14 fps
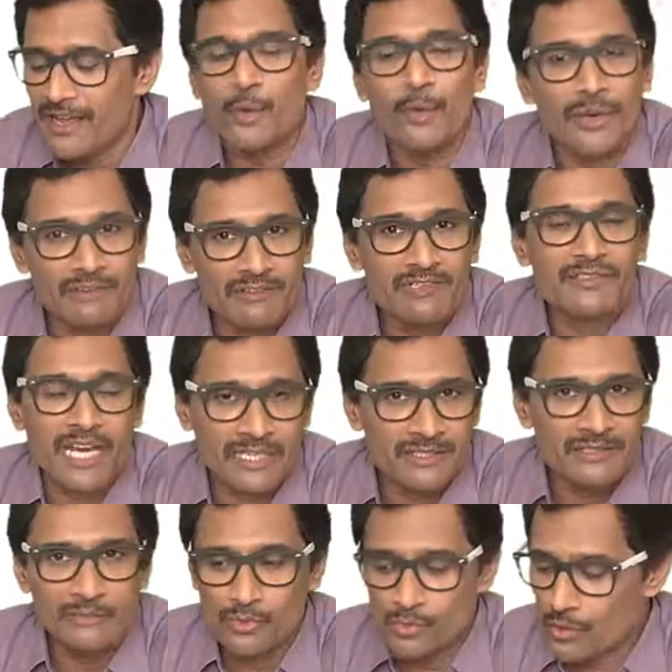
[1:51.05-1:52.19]
we will rather
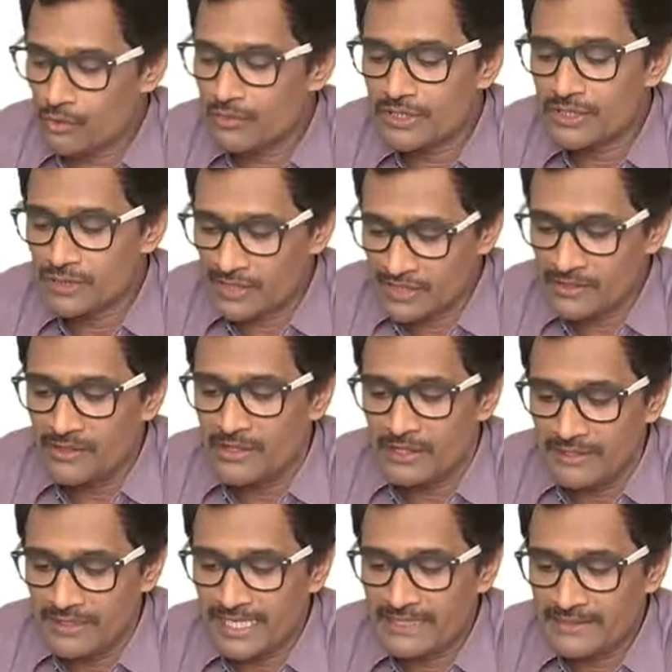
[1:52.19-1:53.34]
move over to the
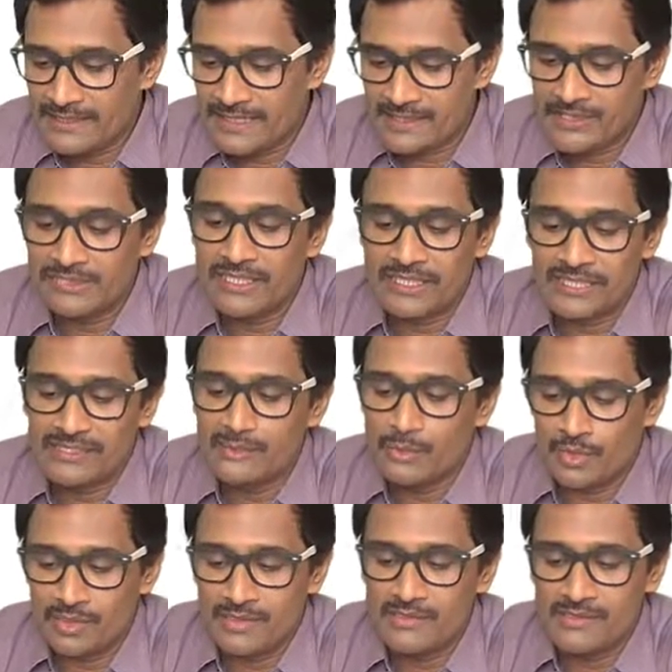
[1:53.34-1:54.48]
next session, that is
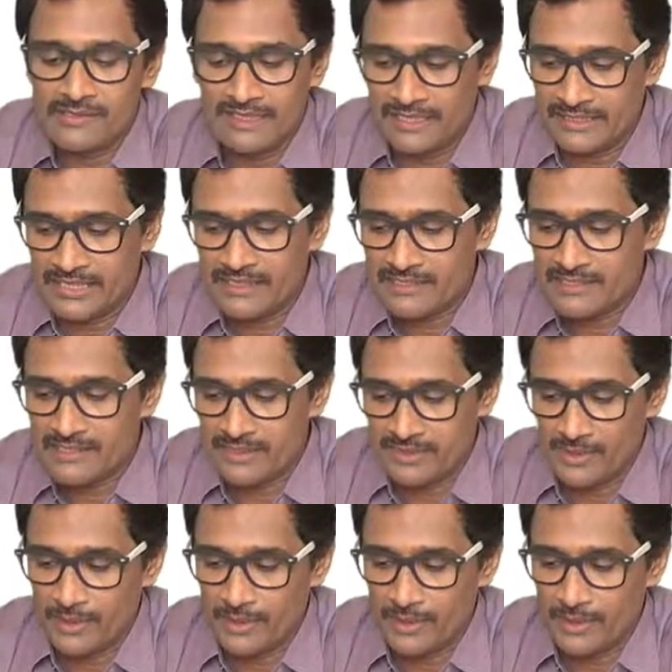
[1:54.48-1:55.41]
what is index.